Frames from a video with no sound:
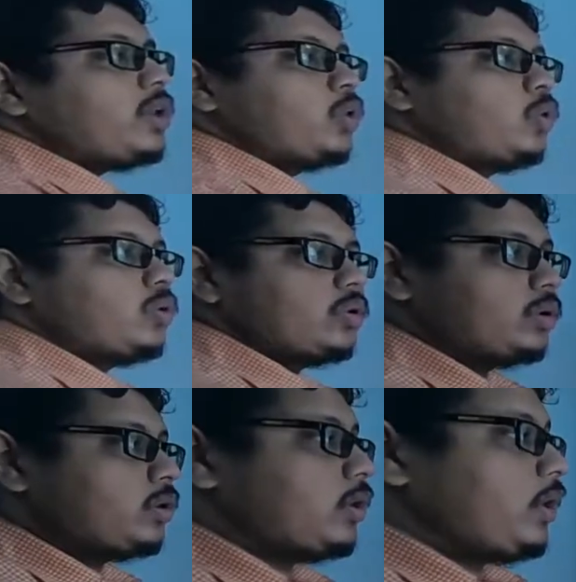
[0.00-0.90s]
we know
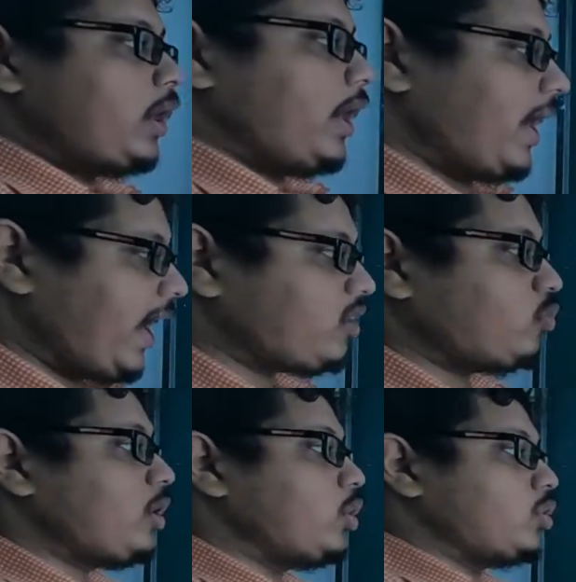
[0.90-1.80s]

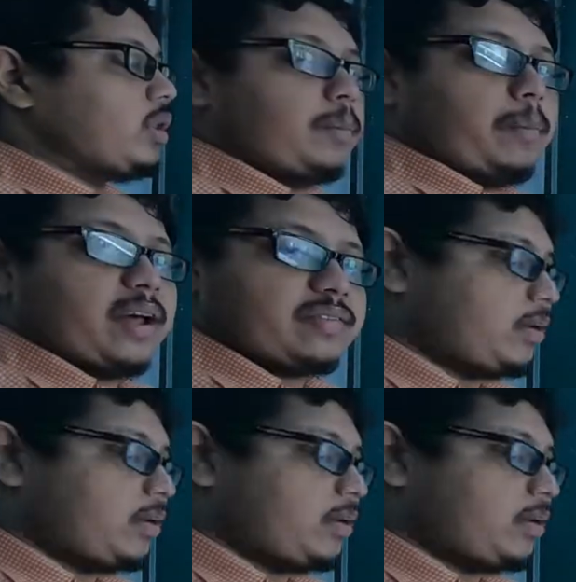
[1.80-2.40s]
that the mass